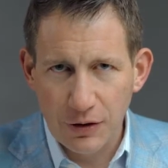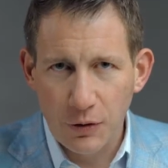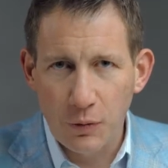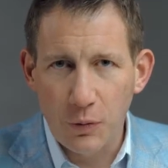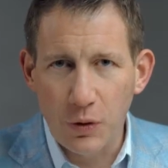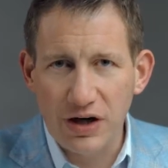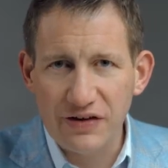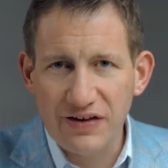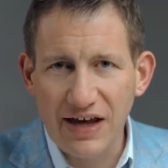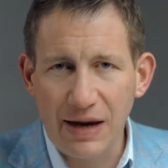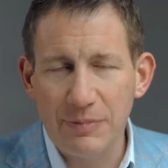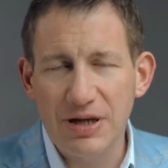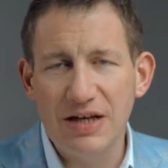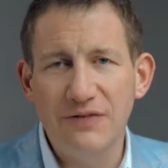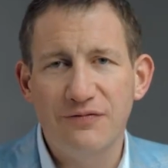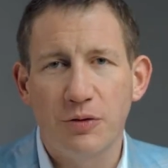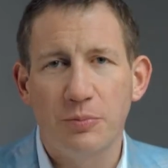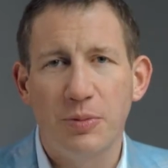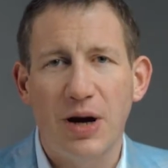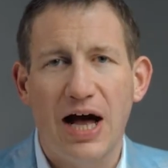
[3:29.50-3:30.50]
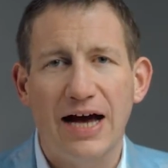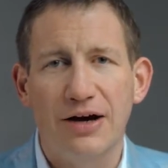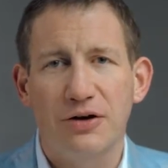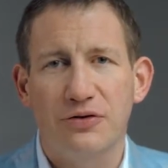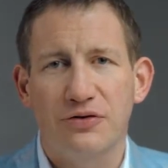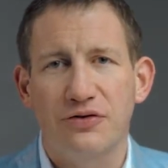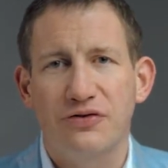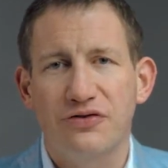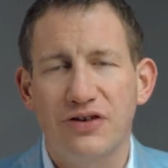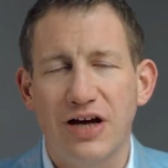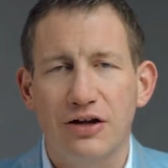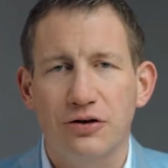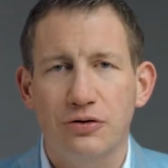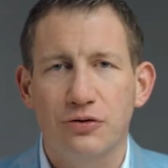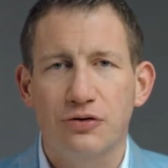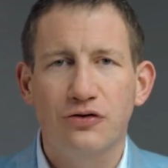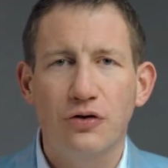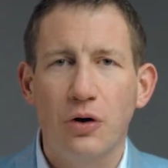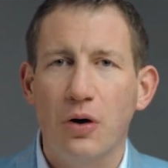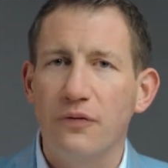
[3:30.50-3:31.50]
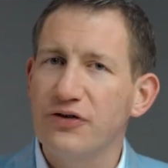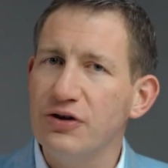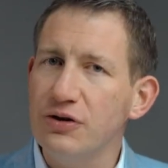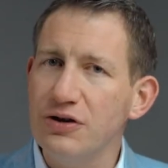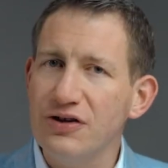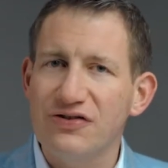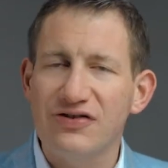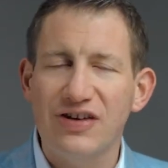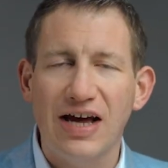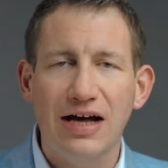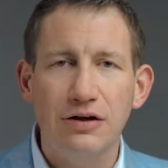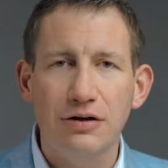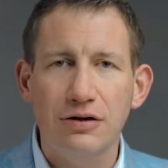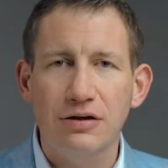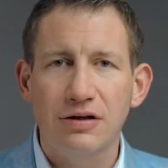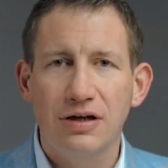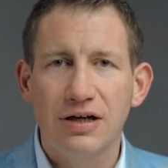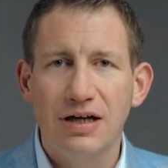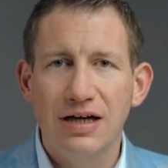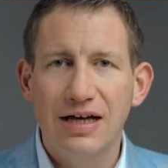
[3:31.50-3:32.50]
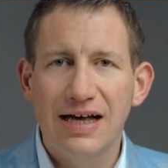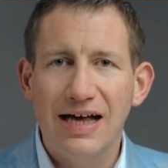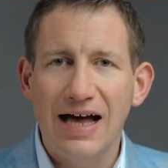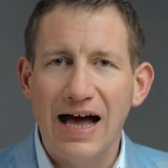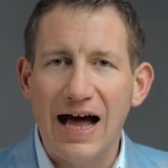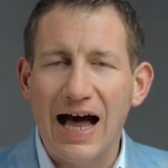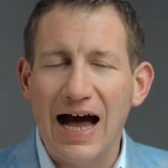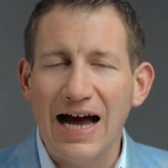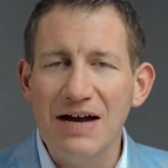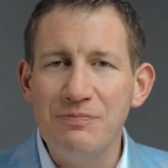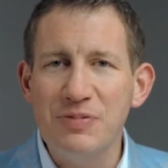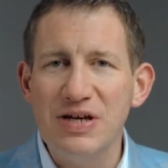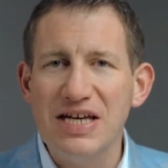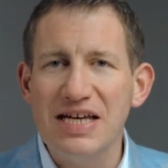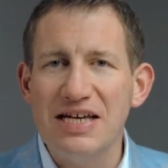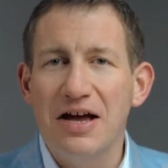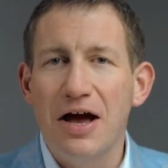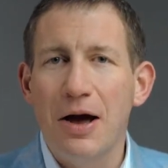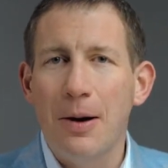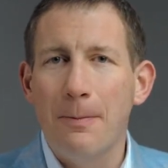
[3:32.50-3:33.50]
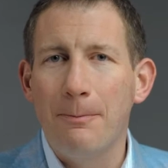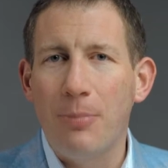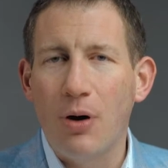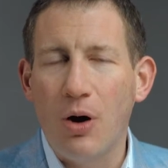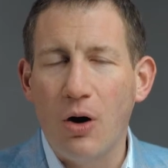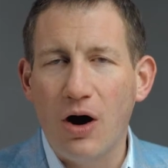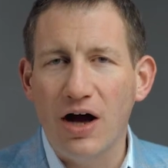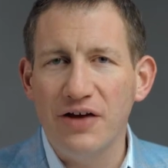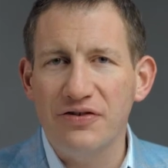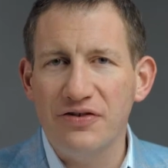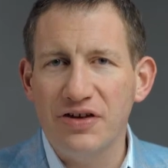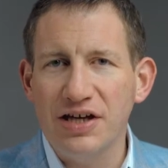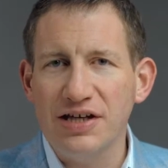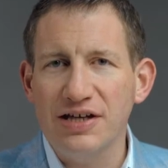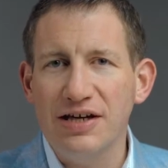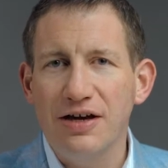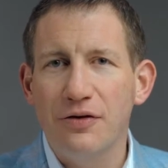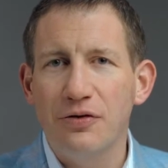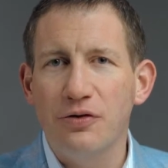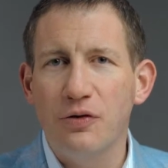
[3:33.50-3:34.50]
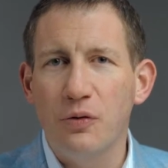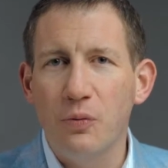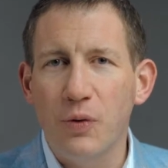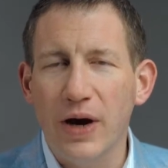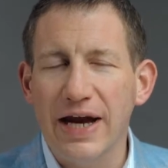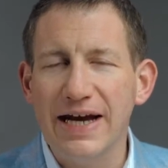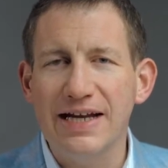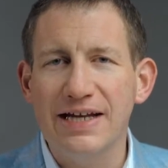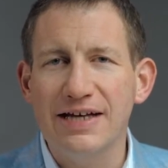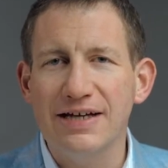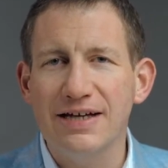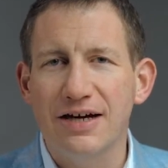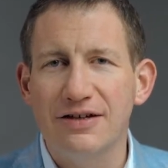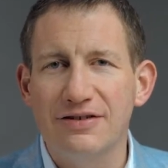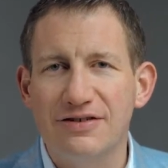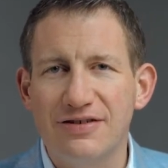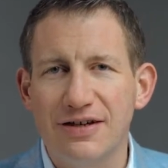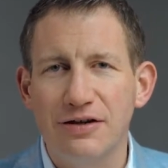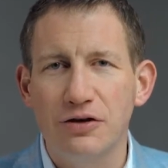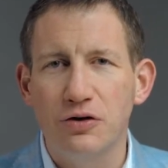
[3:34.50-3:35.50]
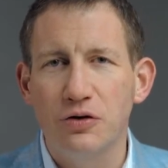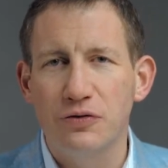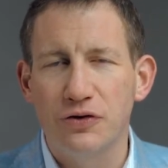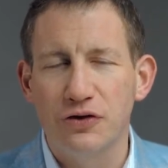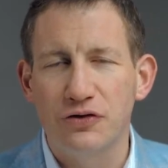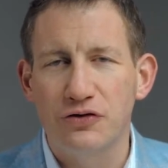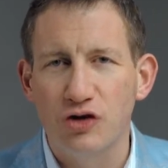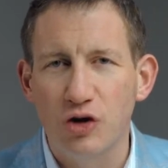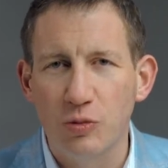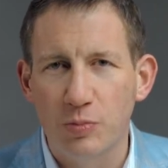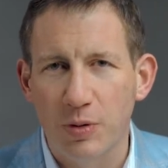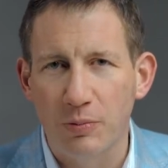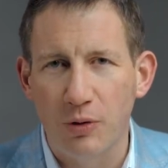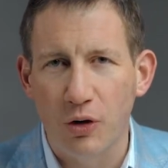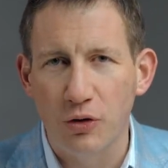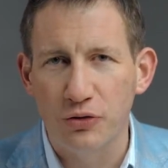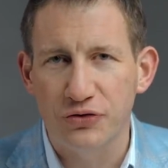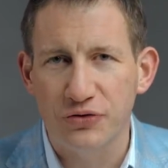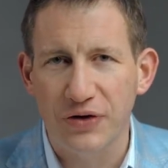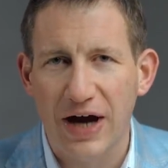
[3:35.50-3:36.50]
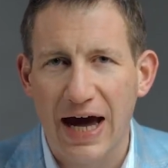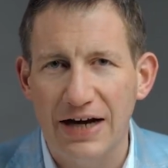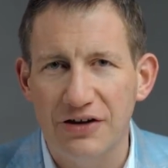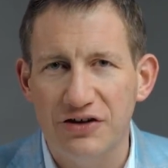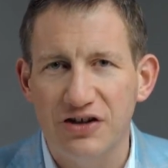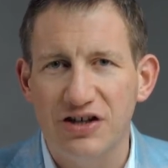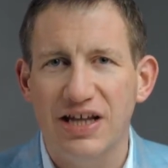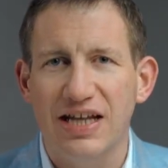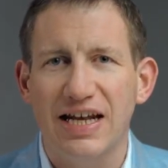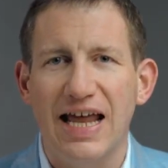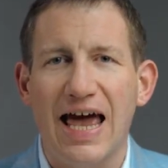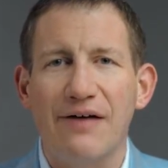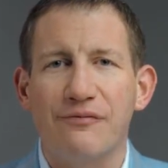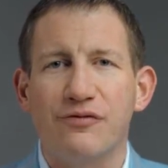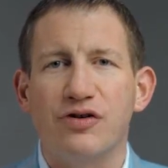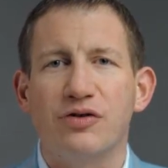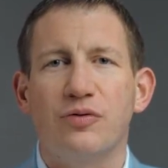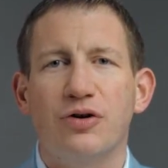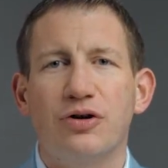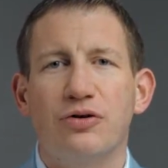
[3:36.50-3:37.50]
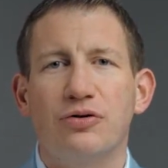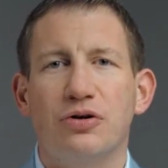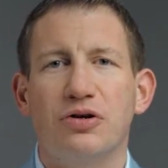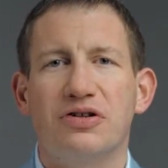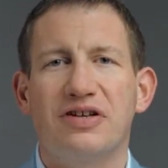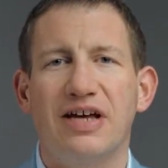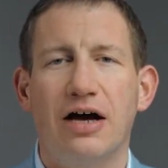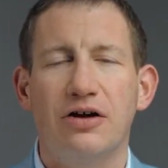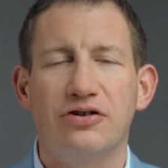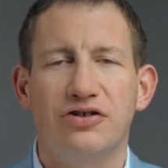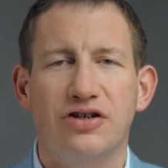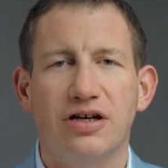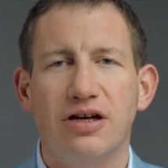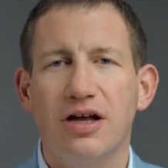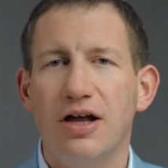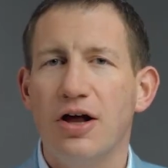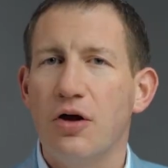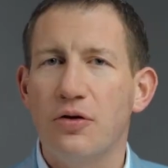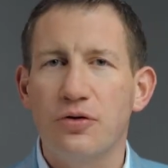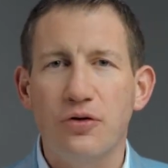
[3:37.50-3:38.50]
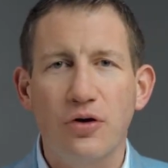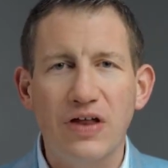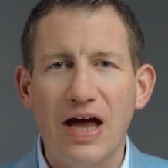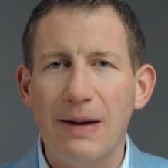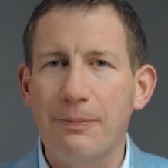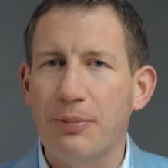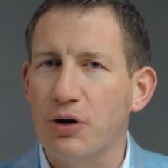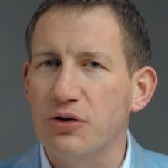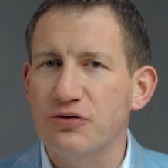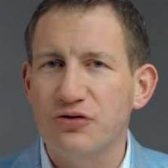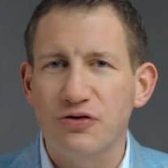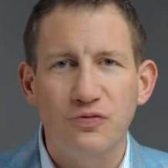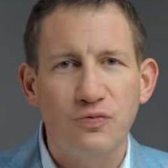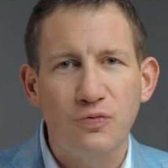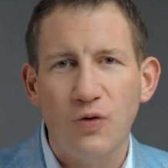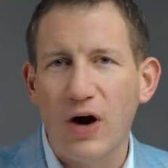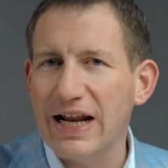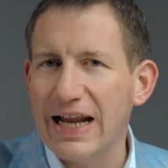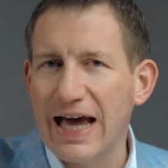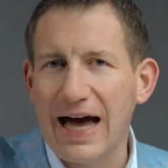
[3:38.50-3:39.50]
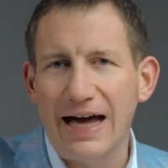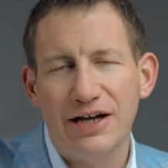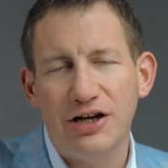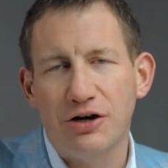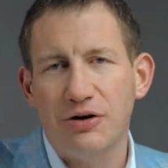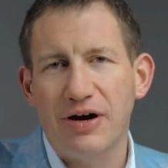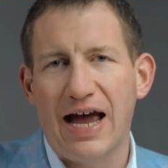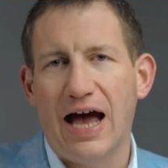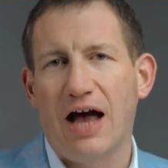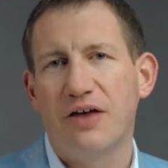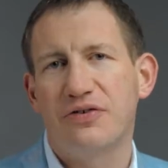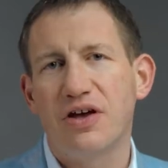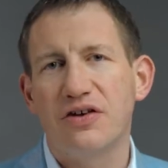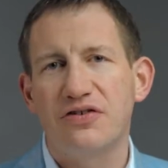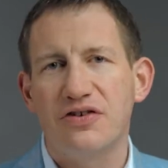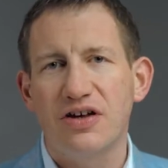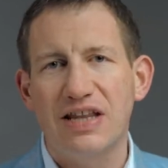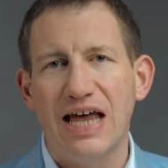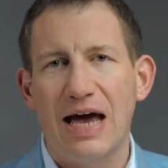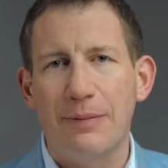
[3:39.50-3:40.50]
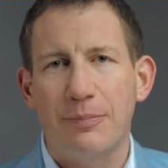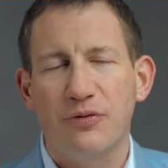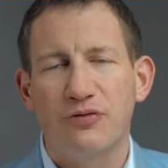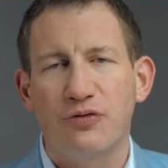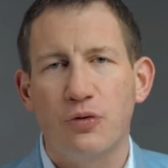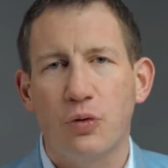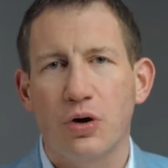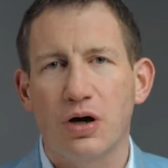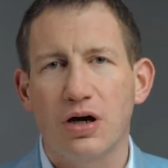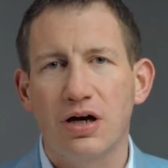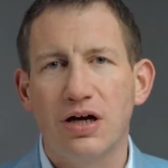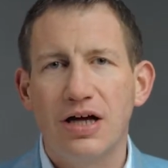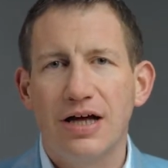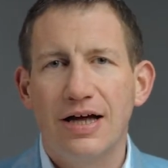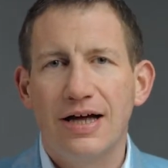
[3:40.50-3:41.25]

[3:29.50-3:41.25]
what does that mean for buyers and sellers? So if you're a seller, I'd be pausing the waiting until the Super Bowl strategy that every realtor tells you. Throw that person right out of your house. I said that before.